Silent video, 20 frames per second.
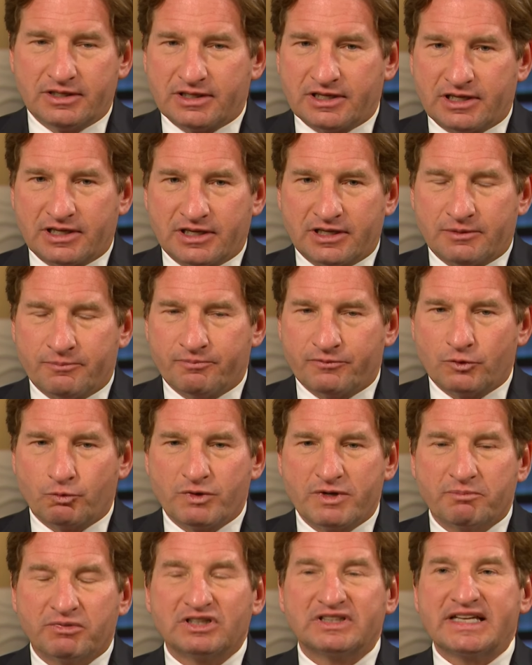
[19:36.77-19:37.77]
Um,
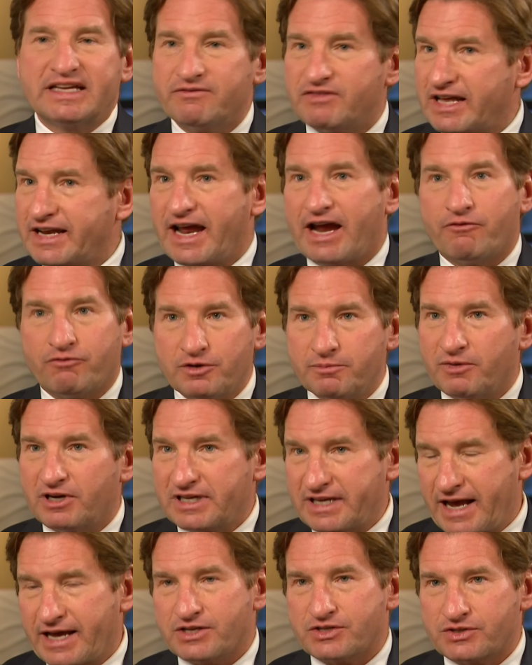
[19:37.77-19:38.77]
we believe that
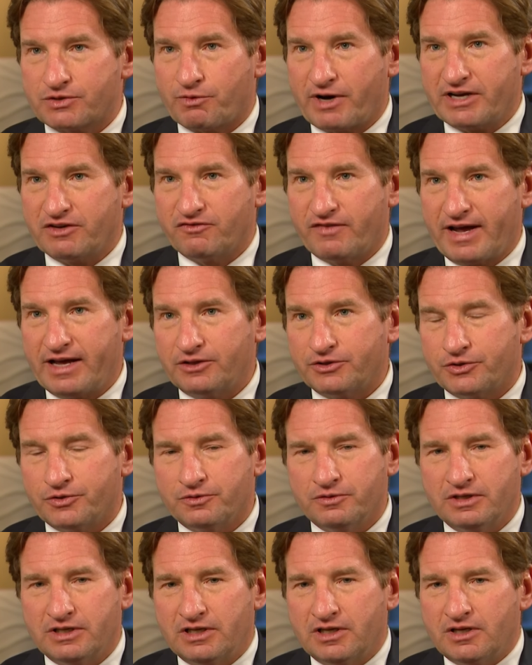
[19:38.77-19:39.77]
everybody has great
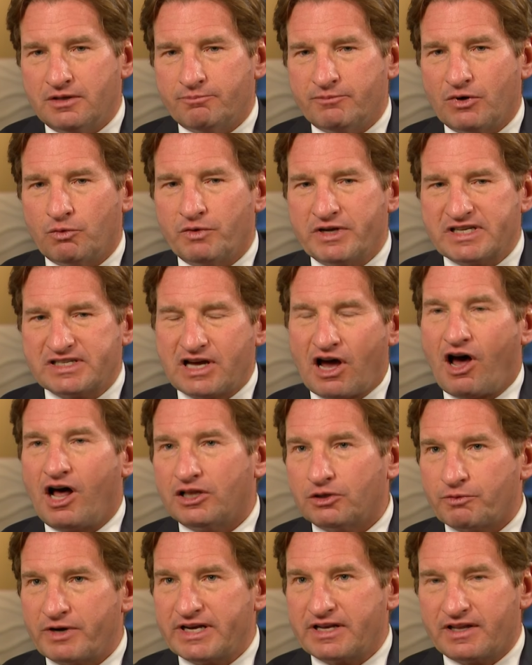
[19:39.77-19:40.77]
value. But we
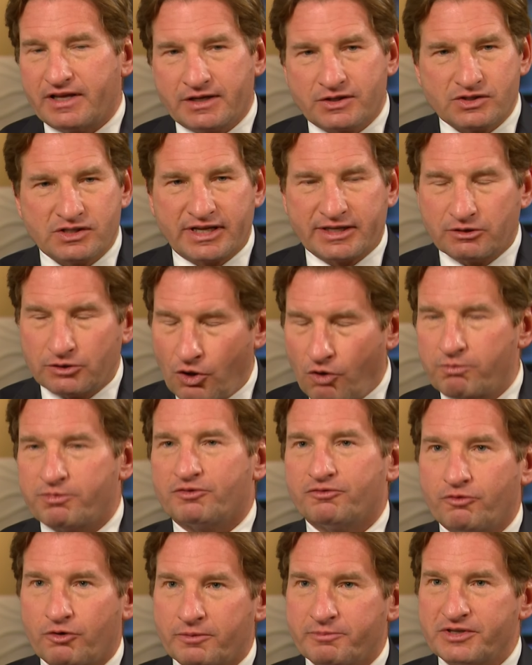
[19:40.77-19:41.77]
tolerate things like low
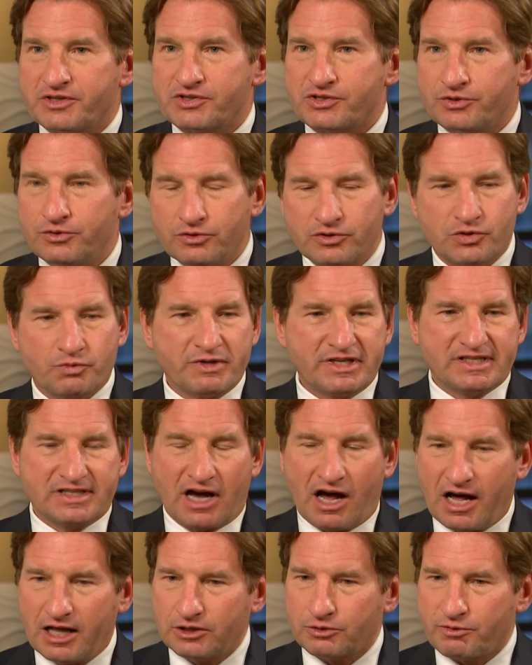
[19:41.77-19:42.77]
performing schools. We
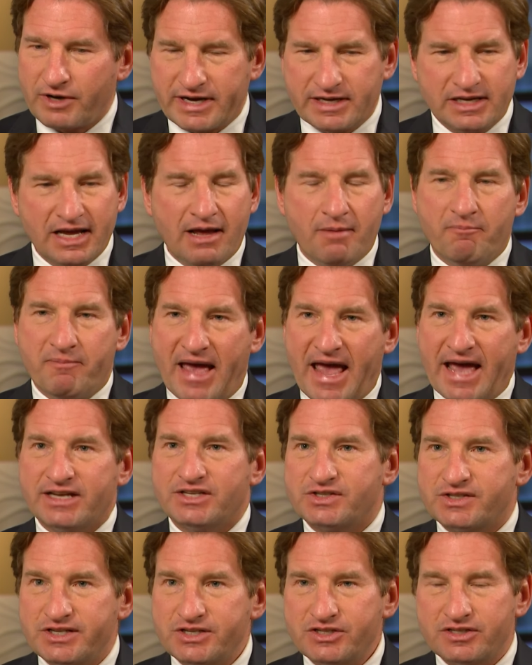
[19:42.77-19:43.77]
tolerate bad
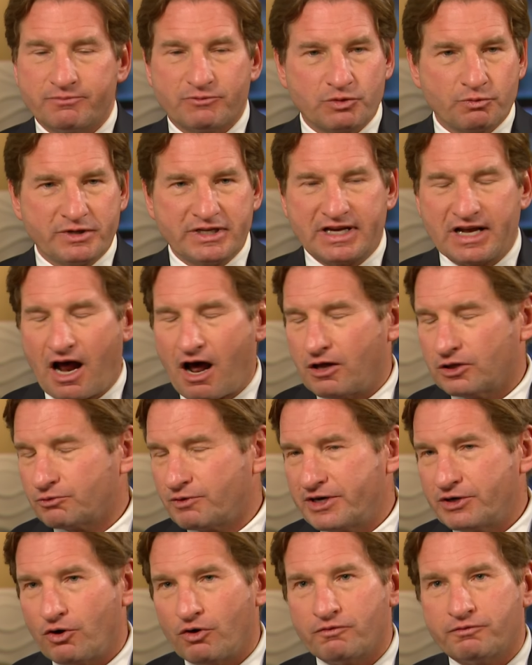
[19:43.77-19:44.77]
systems. We
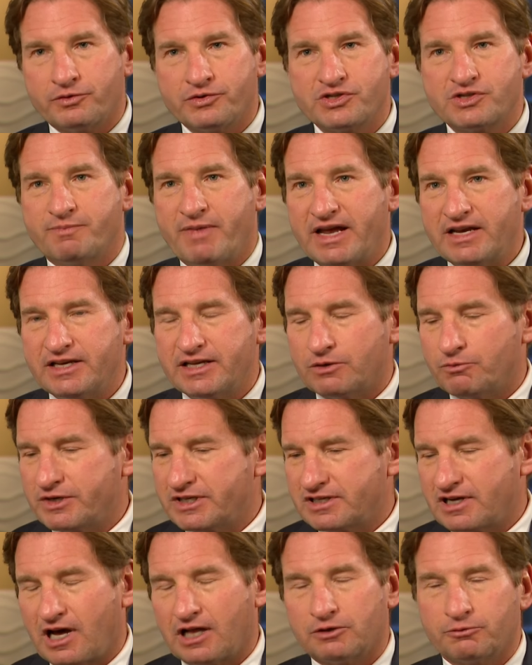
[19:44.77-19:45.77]
tolerate overspending. We
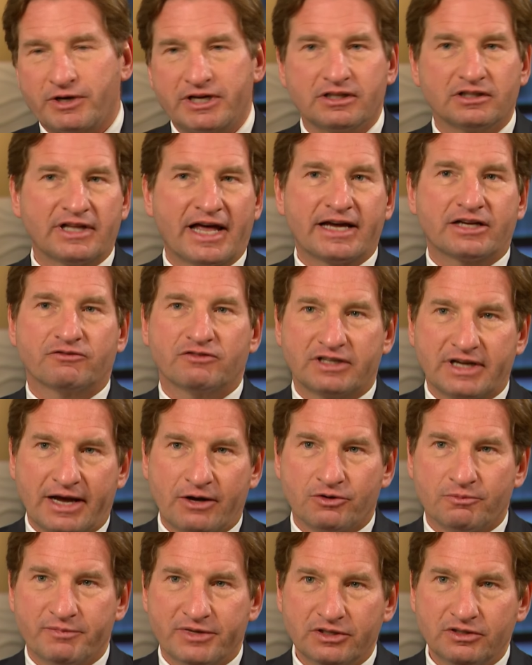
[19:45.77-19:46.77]
tolerate a lack of
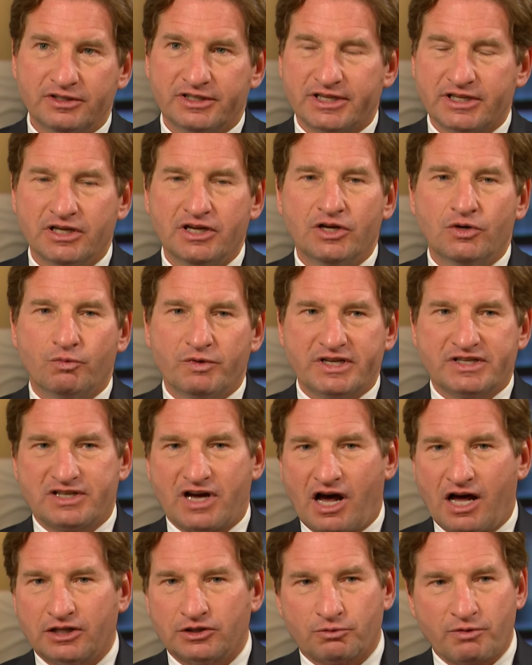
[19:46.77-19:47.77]
accountability. We
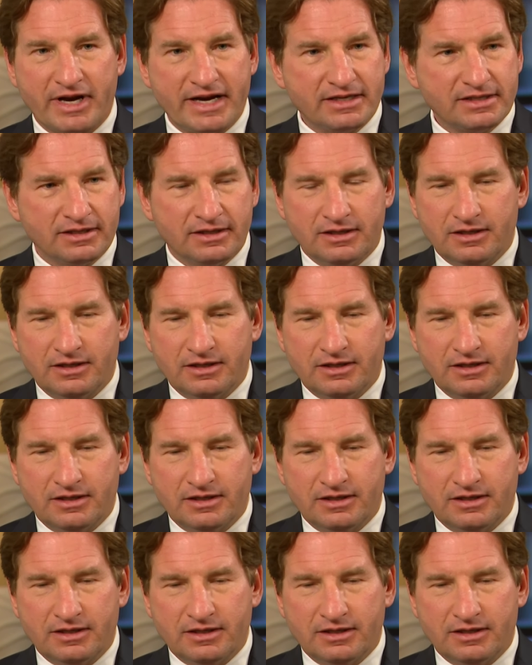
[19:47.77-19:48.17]
tolerate